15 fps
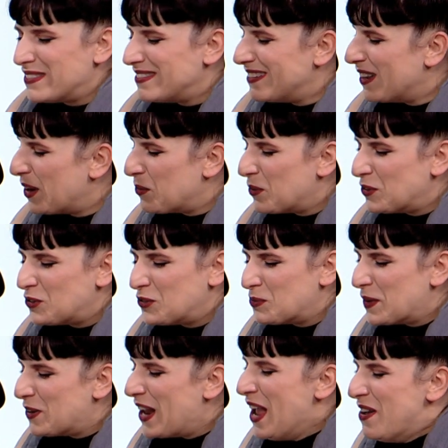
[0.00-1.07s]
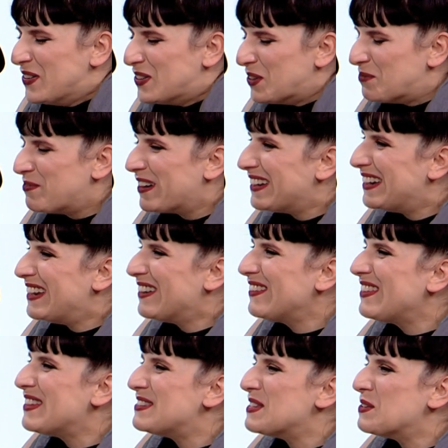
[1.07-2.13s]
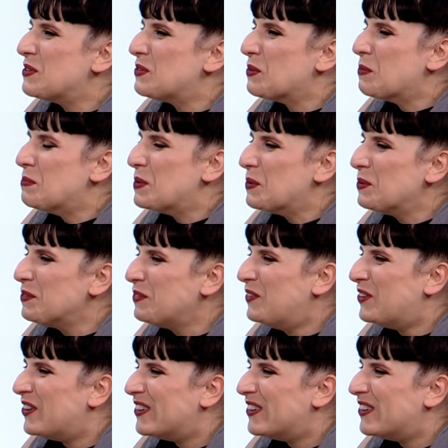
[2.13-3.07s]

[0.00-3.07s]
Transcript: wish we could have some right here. That sounds so beautiful.